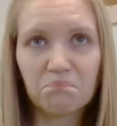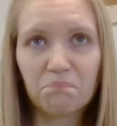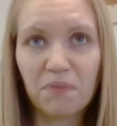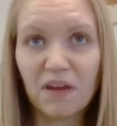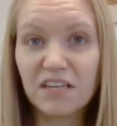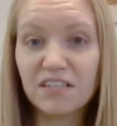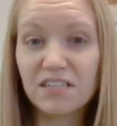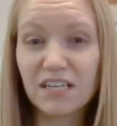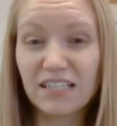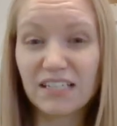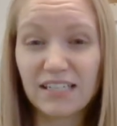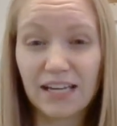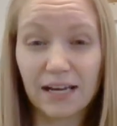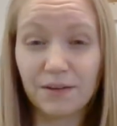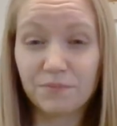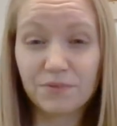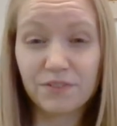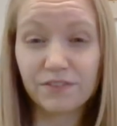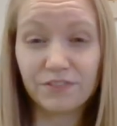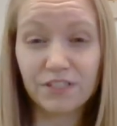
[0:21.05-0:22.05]
basic
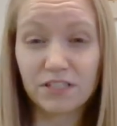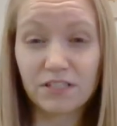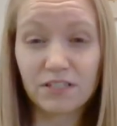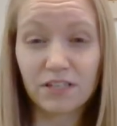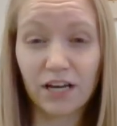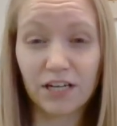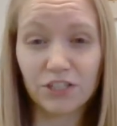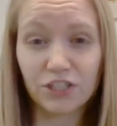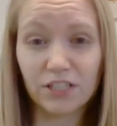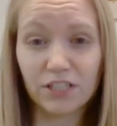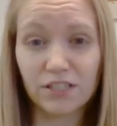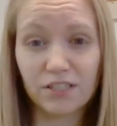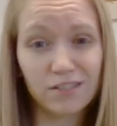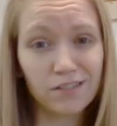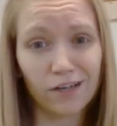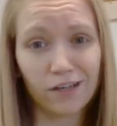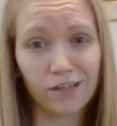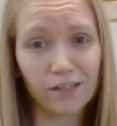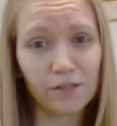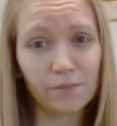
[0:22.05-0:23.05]
types of discussions
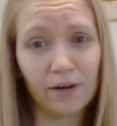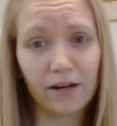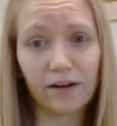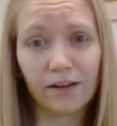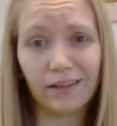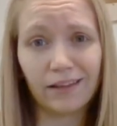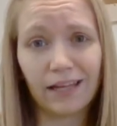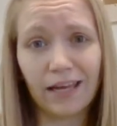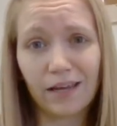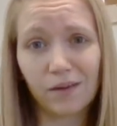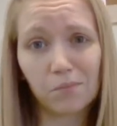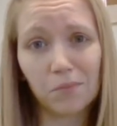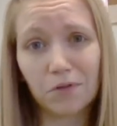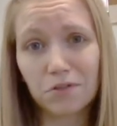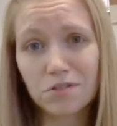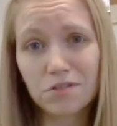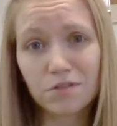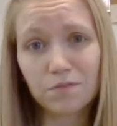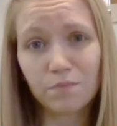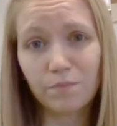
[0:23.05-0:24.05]
talked about in
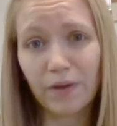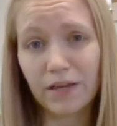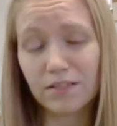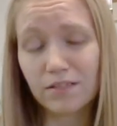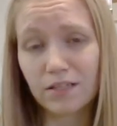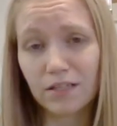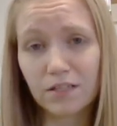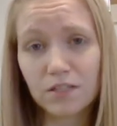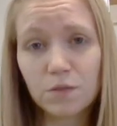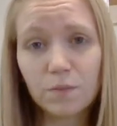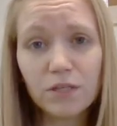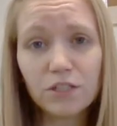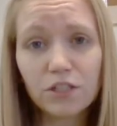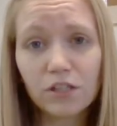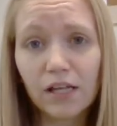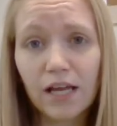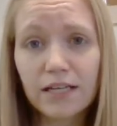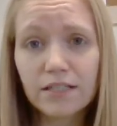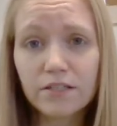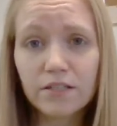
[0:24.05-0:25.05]
most basic speech
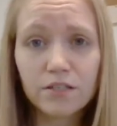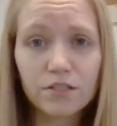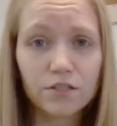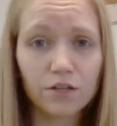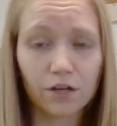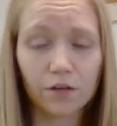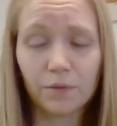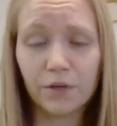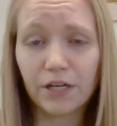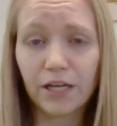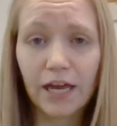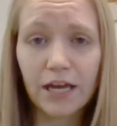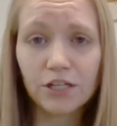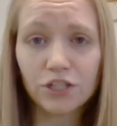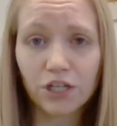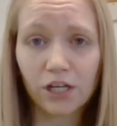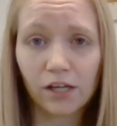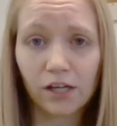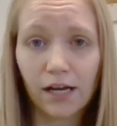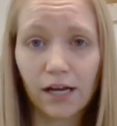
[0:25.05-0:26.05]
classes or
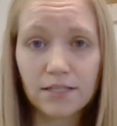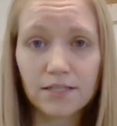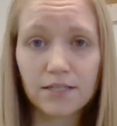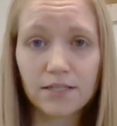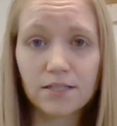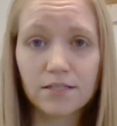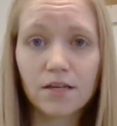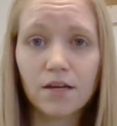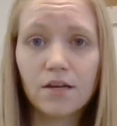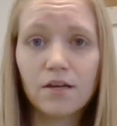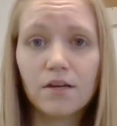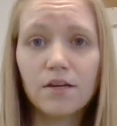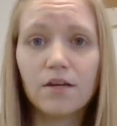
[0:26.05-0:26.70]
communication classes.